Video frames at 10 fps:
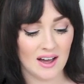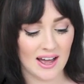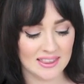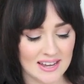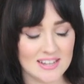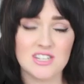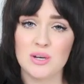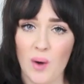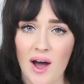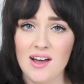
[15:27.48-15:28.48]
unless
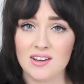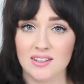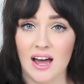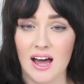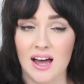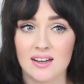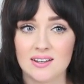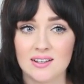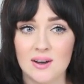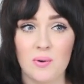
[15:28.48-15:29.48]
you work there,
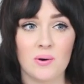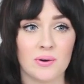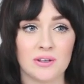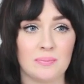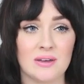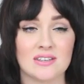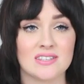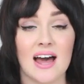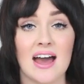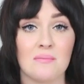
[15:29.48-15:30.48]
we're all going to be the
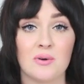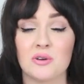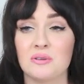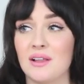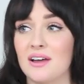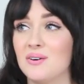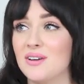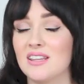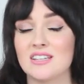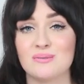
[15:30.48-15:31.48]
same. We're all going to be like, oh
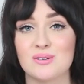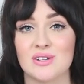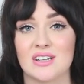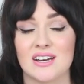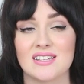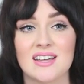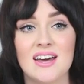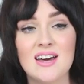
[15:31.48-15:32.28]
yeah, that smells really nice.